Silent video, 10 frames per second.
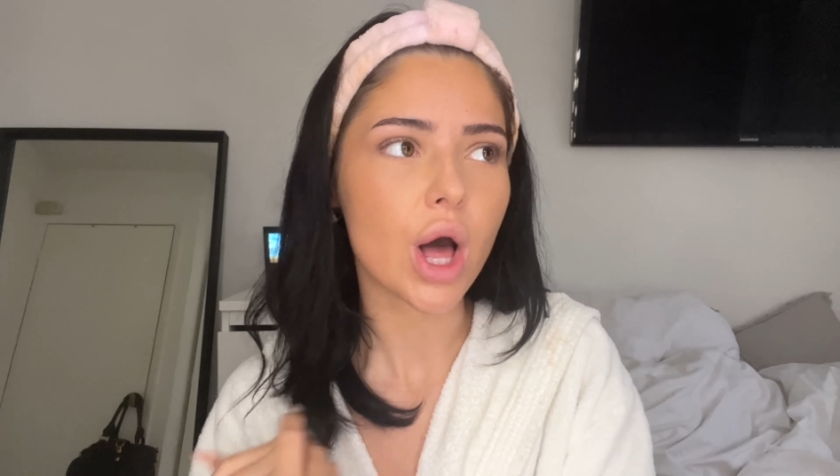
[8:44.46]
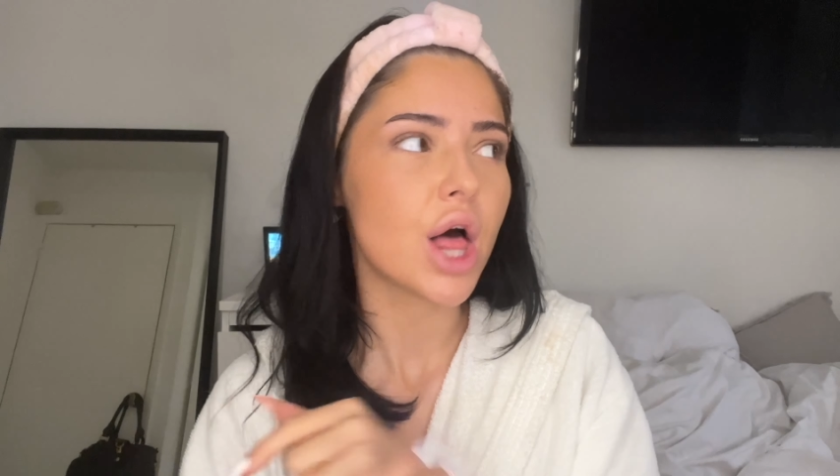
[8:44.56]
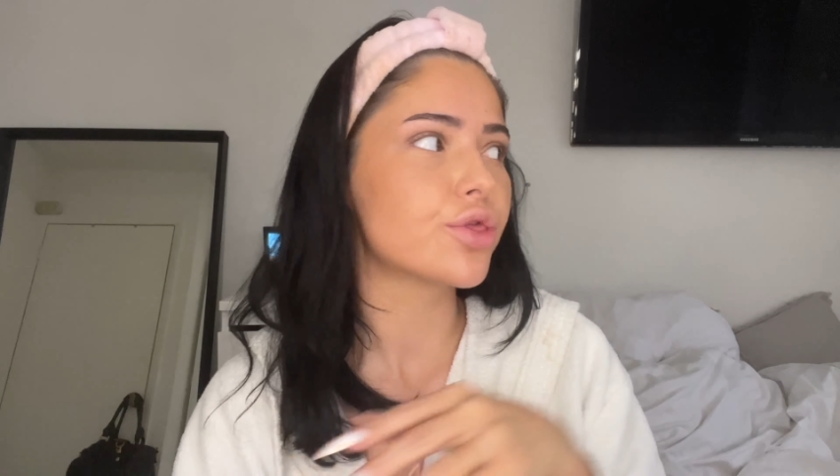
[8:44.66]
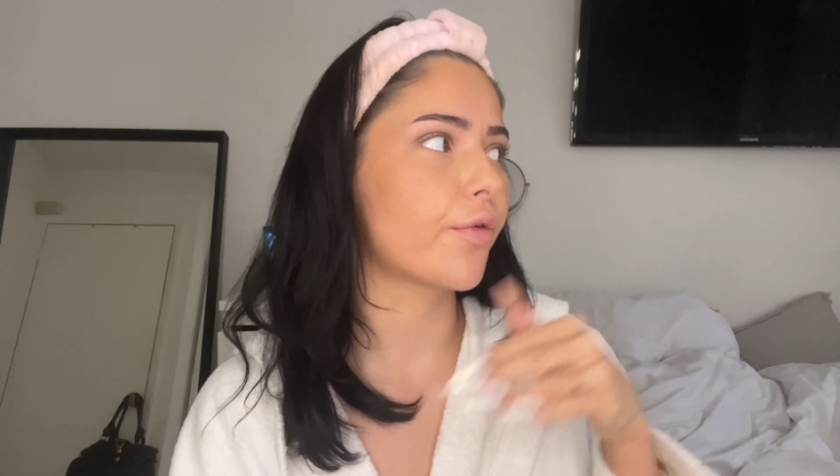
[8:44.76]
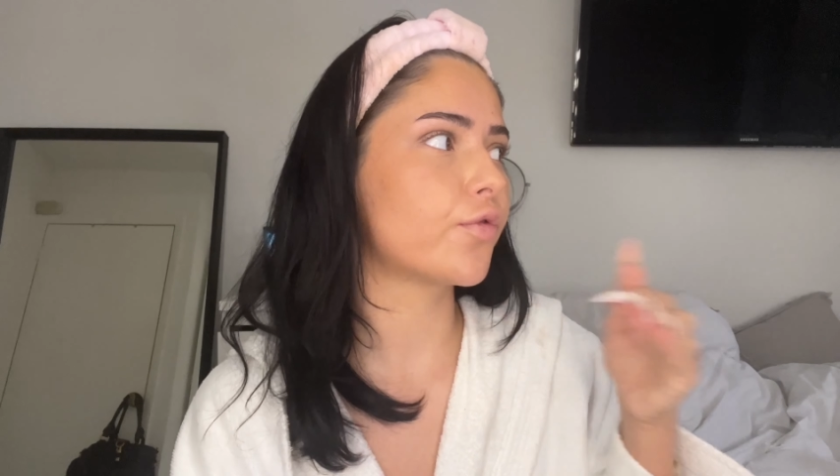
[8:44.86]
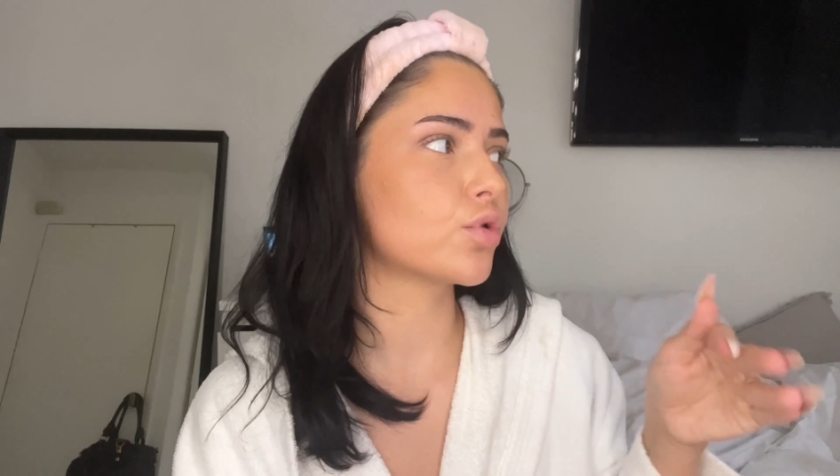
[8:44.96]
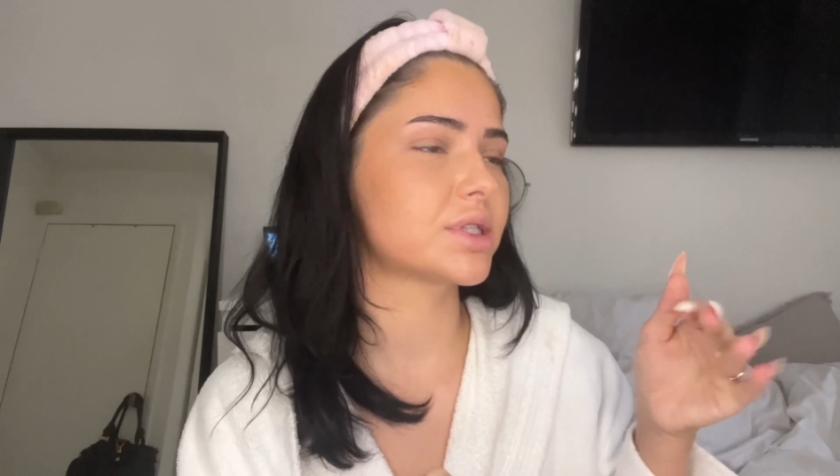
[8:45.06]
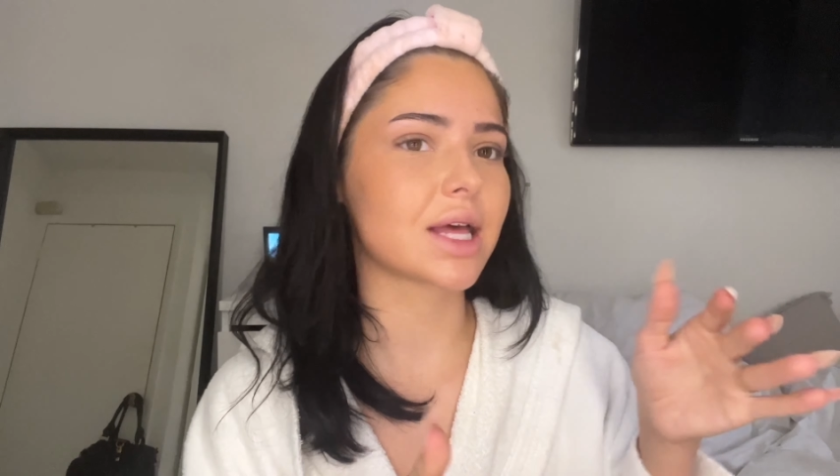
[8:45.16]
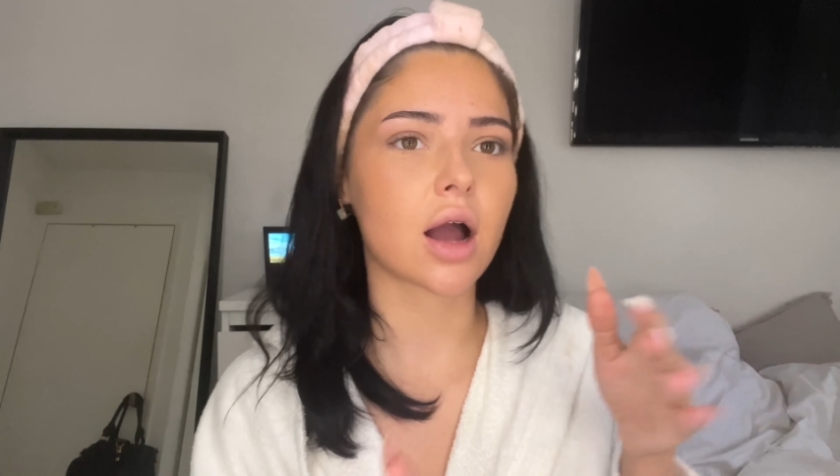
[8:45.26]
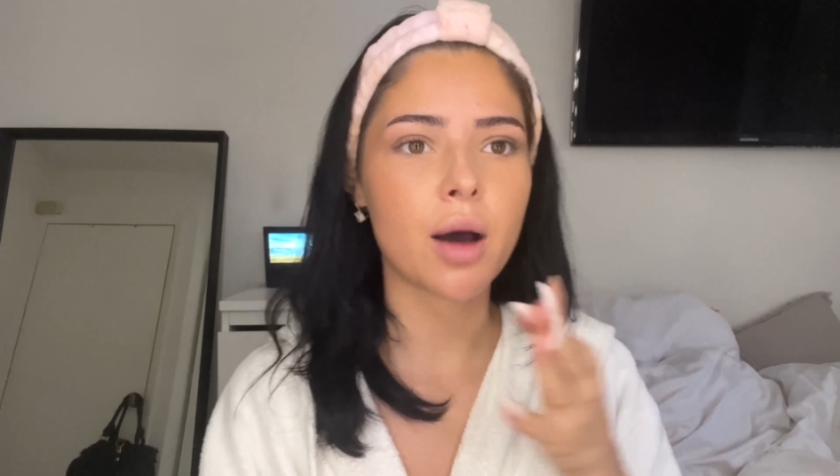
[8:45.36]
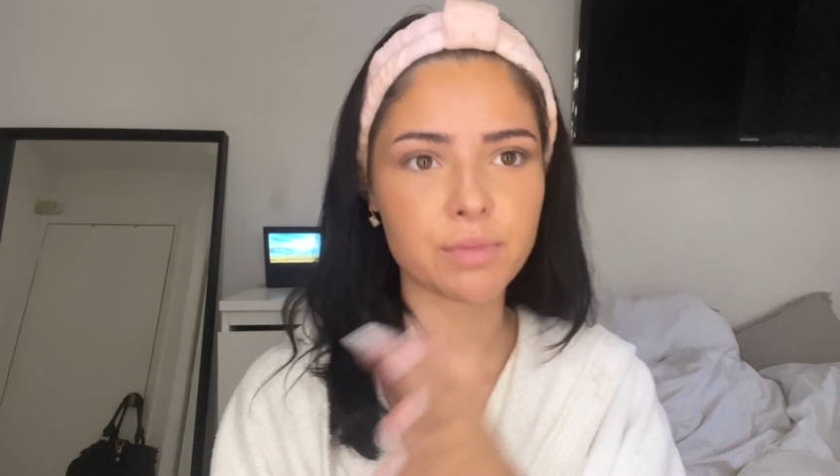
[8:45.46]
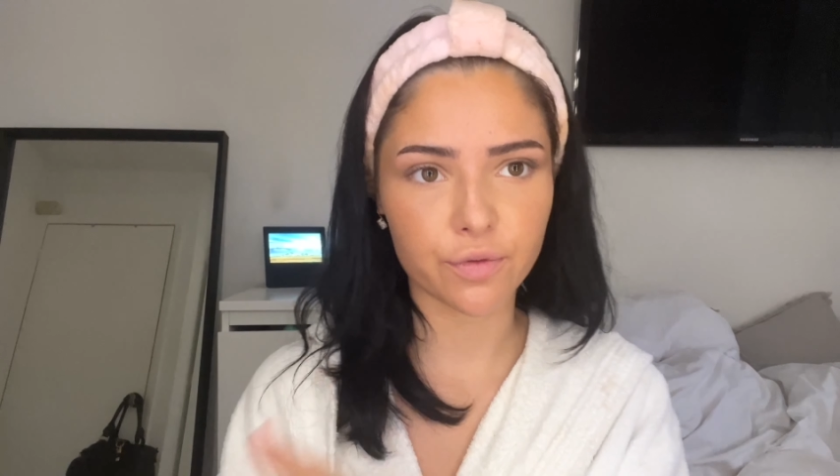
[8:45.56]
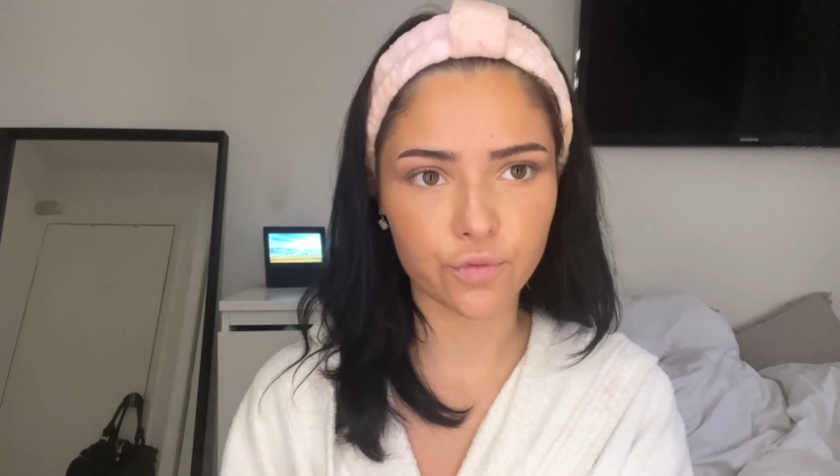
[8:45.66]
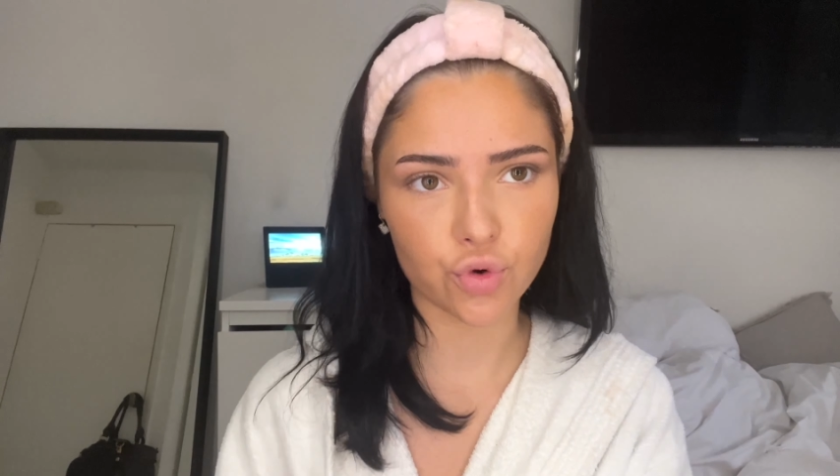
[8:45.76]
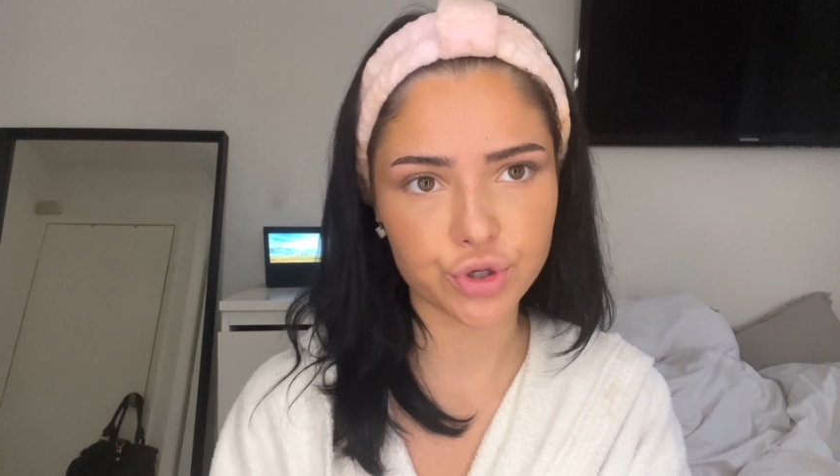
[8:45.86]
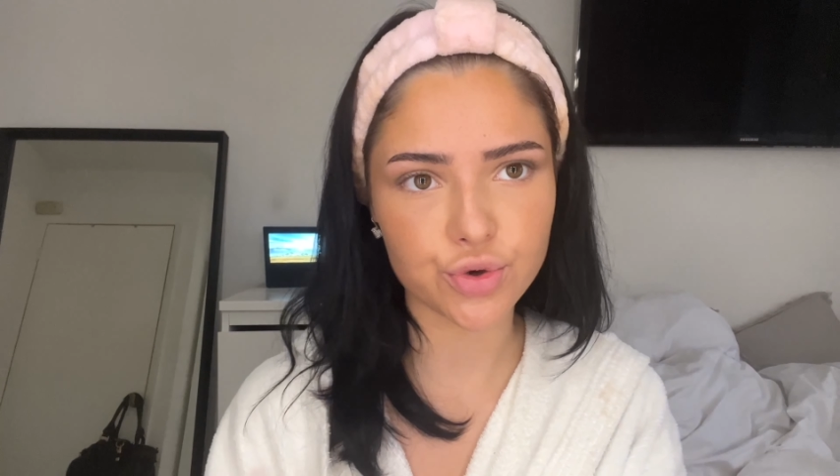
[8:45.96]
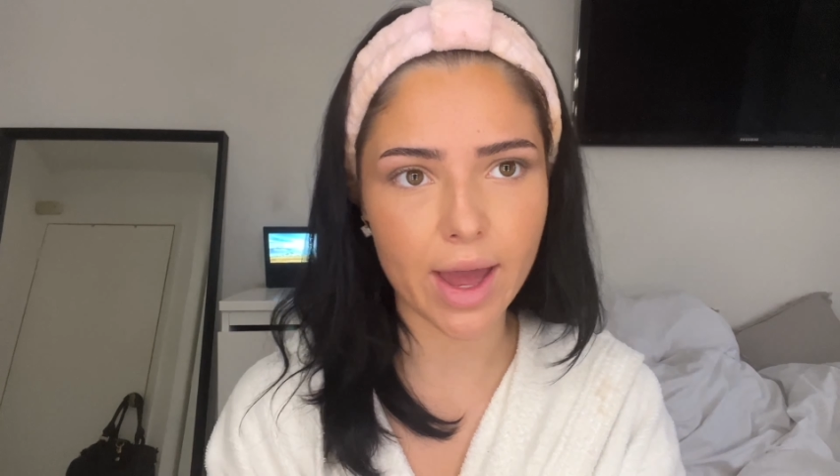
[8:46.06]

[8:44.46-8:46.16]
the thoughts that come before you